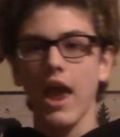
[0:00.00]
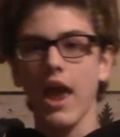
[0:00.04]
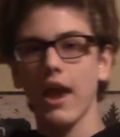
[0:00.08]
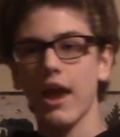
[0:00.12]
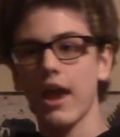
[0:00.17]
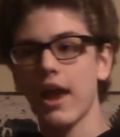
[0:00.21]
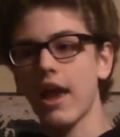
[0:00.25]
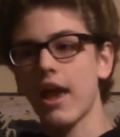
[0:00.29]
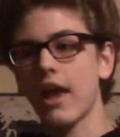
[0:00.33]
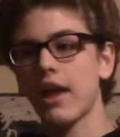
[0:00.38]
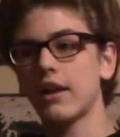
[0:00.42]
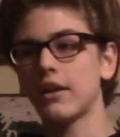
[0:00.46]

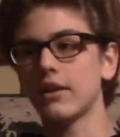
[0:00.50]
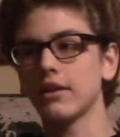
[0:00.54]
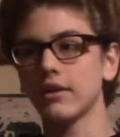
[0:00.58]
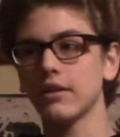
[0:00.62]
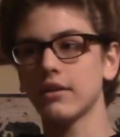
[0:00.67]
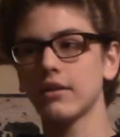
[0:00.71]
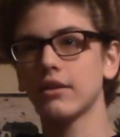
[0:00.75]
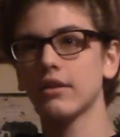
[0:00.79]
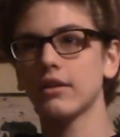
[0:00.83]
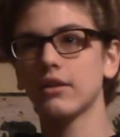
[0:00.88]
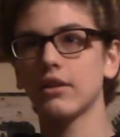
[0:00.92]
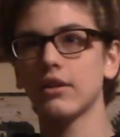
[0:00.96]
And
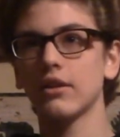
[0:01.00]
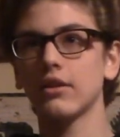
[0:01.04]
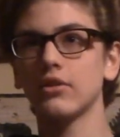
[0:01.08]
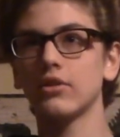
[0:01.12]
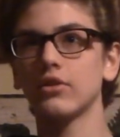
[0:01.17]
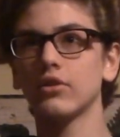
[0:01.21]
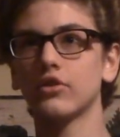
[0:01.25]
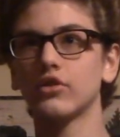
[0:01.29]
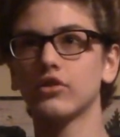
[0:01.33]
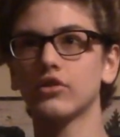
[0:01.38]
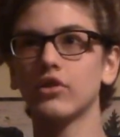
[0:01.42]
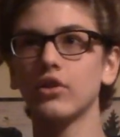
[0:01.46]

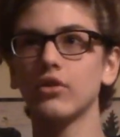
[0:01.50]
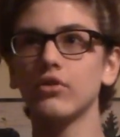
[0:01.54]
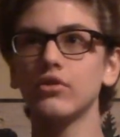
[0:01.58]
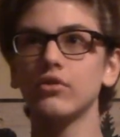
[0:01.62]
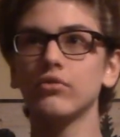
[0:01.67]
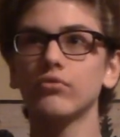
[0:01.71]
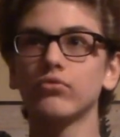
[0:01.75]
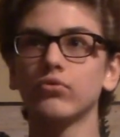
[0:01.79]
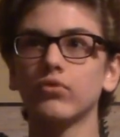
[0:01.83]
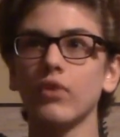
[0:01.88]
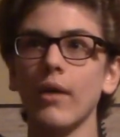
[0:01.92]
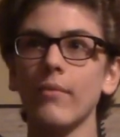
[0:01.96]
so you
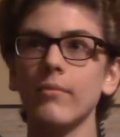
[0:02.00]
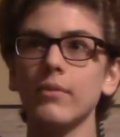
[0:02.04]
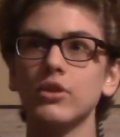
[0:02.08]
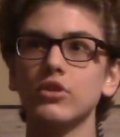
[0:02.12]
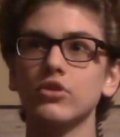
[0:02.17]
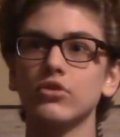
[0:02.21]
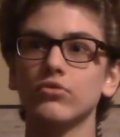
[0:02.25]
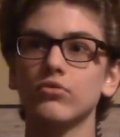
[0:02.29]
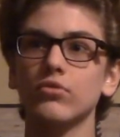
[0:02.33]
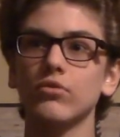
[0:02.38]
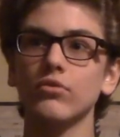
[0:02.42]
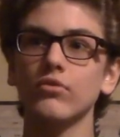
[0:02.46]

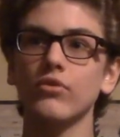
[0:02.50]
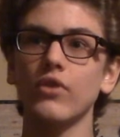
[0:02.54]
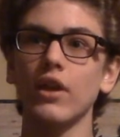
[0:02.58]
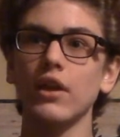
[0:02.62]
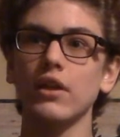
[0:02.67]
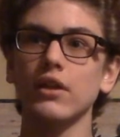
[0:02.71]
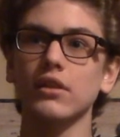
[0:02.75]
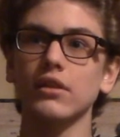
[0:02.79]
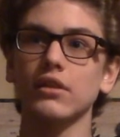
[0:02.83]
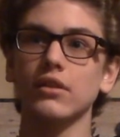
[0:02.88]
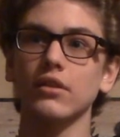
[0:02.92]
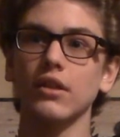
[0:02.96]
rummage through
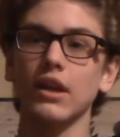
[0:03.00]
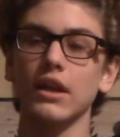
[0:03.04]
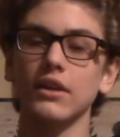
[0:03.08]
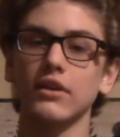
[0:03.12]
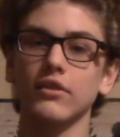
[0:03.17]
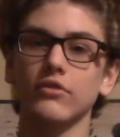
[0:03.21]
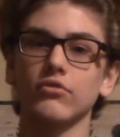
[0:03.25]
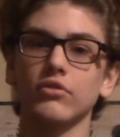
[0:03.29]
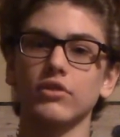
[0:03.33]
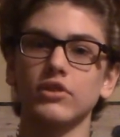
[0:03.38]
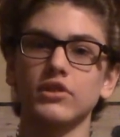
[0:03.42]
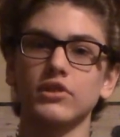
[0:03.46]
this like
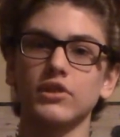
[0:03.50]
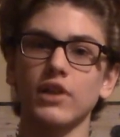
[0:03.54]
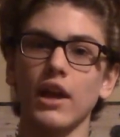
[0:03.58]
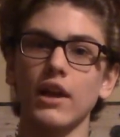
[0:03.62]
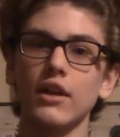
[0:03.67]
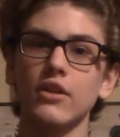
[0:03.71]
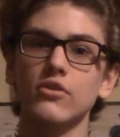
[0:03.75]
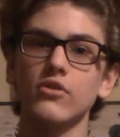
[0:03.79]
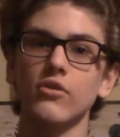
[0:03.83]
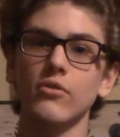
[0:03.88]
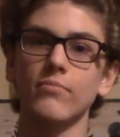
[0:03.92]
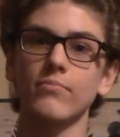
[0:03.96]

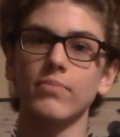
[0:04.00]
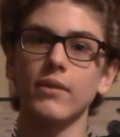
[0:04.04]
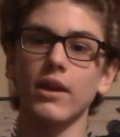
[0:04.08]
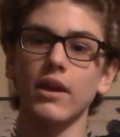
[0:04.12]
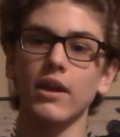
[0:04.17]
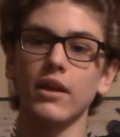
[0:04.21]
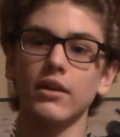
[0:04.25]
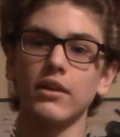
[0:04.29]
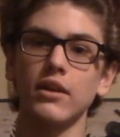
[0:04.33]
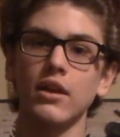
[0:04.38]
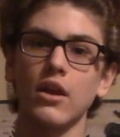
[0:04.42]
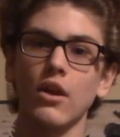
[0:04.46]
recycle
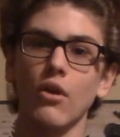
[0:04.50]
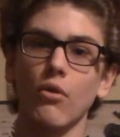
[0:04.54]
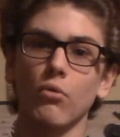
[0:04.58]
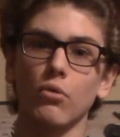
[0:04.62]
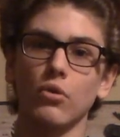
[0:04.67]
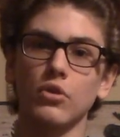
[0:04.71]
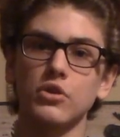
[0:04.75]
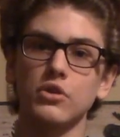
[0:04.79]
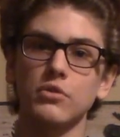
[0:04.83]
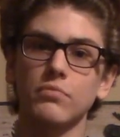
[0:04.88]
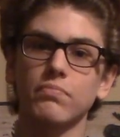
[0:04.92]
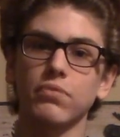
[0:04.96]
bin, or
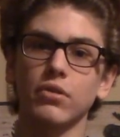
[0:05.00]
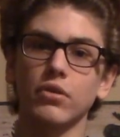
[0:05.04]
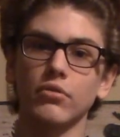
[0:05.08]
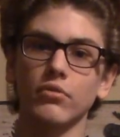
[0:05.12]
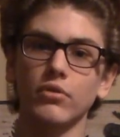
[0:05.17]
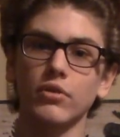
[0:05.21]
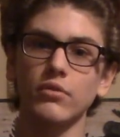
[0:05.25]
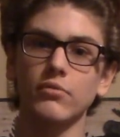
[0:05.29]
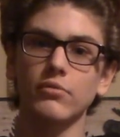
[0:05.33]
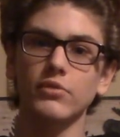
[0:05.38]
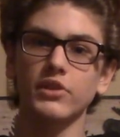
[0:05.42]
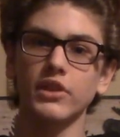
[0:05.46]
you
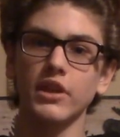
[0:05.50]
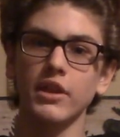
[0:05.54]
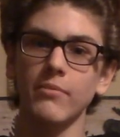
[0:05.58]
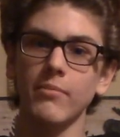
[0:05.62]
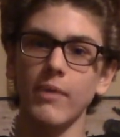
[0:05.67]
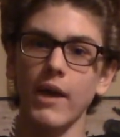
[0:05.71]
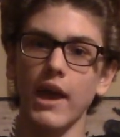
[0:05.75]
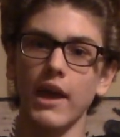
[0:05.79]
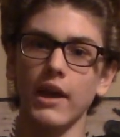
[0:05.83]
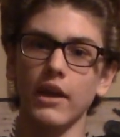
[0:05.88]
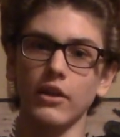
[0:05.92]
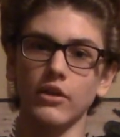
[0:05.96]
peruse
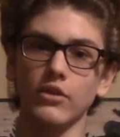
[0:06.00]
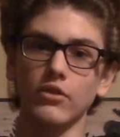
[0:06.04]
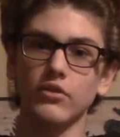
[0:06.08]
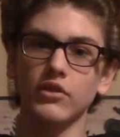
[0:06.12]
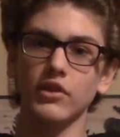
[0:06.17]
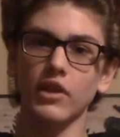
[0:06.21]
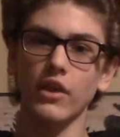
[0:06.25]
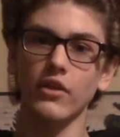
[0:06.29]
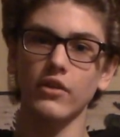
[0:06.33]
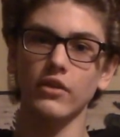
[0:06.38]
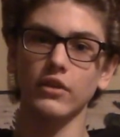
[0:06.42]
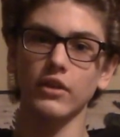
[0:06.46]
eBay and you
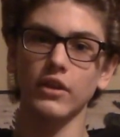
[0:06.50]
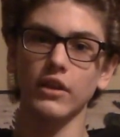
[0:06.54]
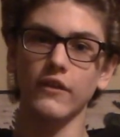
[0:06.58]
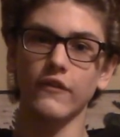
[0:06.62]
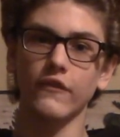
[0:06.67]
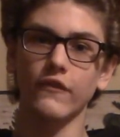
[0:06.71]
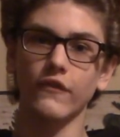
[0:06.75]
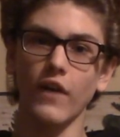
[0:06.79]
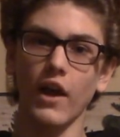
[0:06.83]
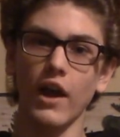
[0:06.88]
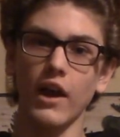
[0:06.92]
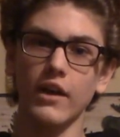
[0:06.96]
suddenly
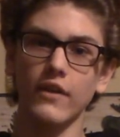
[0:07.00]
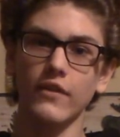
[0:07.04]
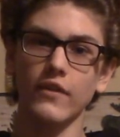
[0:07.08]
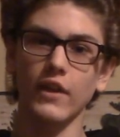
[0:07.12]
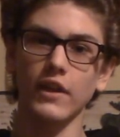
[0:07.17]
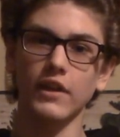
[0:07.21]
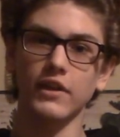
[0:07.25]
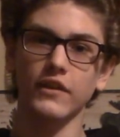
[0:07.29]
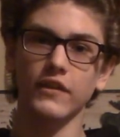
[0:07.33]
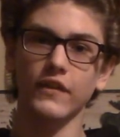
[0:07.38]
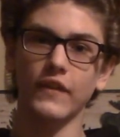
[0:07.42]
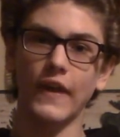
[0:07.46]
find
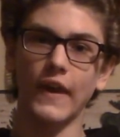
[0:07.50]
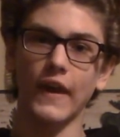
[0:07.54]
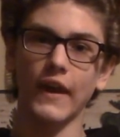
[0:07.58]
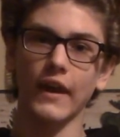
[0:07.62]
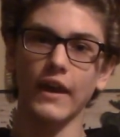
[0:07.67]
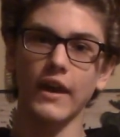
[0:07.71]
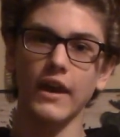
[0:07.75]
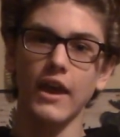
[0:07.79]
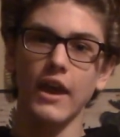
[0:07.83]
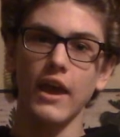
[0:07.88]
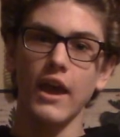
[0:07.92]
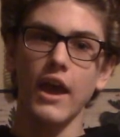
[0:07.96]
this
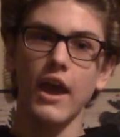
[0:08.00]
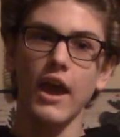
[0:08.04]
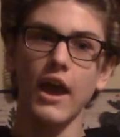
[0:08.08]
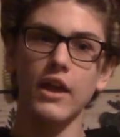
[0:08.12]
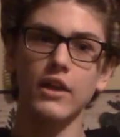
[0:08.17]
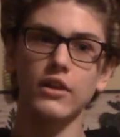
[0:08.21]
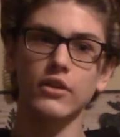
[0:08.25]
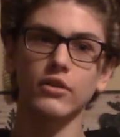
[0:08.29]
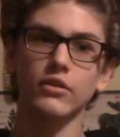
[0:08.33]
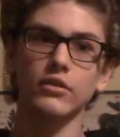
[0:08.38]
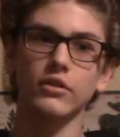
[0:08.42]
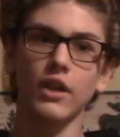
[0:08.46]
thing and
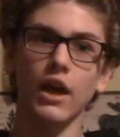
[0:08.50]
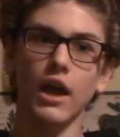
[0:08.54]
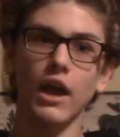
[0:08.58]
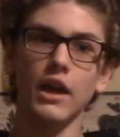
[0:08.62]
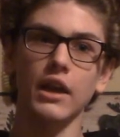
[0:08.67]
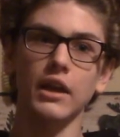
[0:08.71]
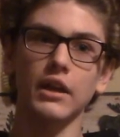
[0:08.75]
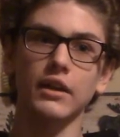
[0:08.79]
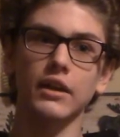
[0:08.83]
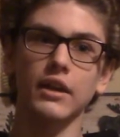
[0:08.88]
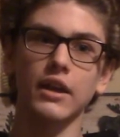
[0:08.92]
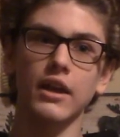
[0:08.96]
you're
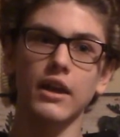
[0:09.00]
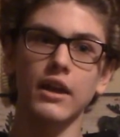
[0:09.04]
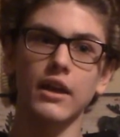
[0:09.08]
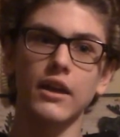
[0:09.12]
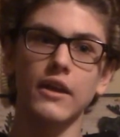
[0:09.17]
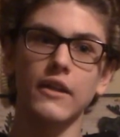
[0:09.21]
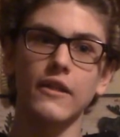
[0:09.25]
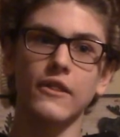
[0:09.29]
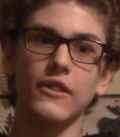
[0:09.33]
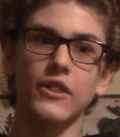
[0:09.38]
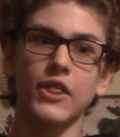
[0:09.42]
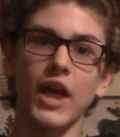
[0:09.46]
like,
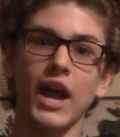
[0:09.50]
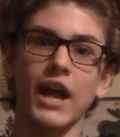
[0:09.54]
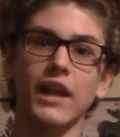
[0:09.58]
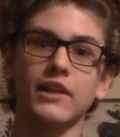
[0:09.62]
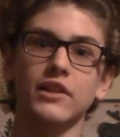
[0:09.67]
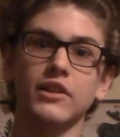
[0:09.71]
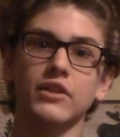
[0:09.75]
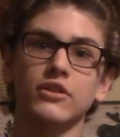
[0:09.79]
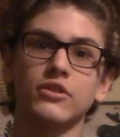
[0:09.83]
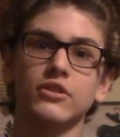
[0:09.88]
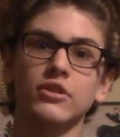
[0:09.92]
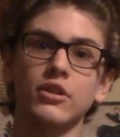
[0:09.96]

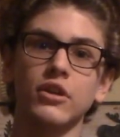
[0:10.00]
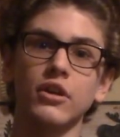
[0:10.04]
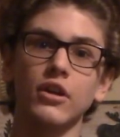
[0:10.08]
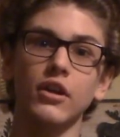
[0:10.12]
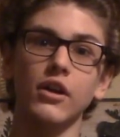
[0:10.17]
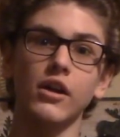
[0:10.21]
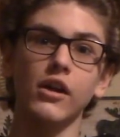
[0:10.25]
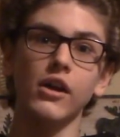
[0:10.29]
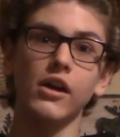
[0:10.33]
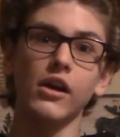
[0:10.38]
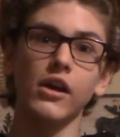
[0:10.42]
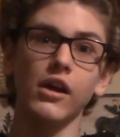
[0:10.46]
"That's
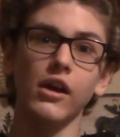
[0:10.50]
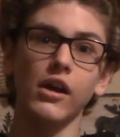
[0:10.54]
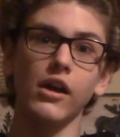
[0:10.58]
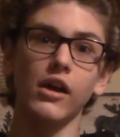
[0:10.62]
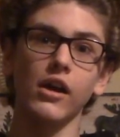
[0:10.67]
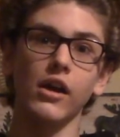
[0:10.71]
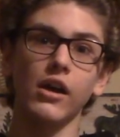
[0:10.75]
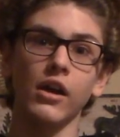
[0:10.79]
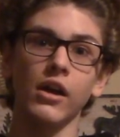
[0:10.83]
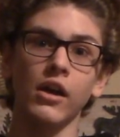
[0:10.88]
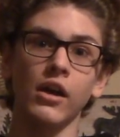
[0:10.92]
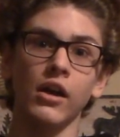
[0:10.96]

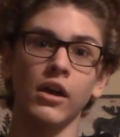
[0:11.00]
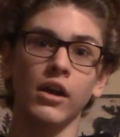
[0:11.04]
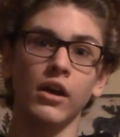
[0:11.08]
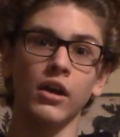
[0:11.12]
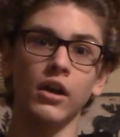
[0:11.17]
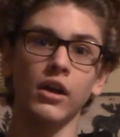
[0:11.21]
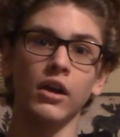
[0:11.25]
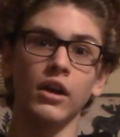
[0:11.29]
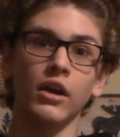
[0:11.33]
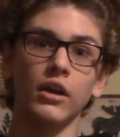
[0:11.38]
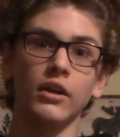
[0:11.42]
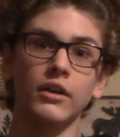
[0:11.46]

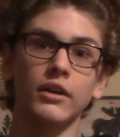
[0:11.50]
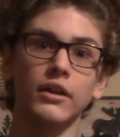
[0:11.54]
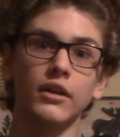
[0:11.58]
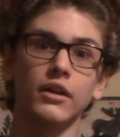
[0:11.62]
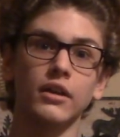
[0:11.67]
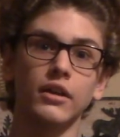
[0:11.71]
good!